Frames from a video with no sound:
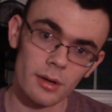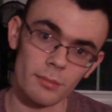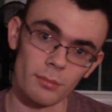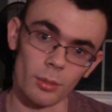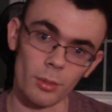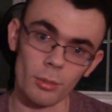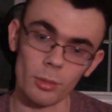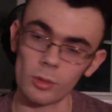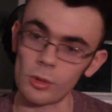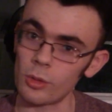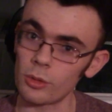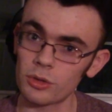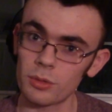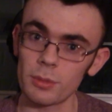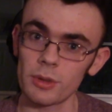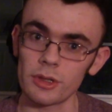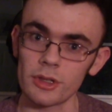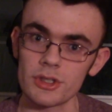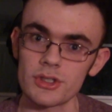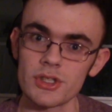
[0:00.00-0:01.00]
We will
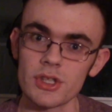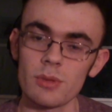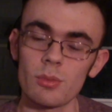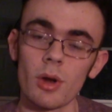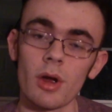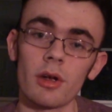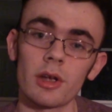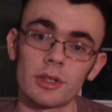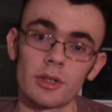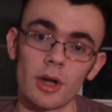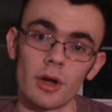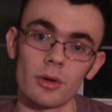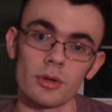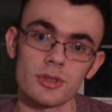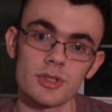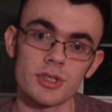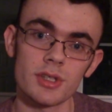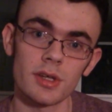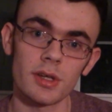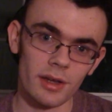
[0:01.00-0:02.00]
ultimately see where it
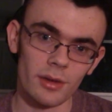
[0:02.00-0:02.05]
goes.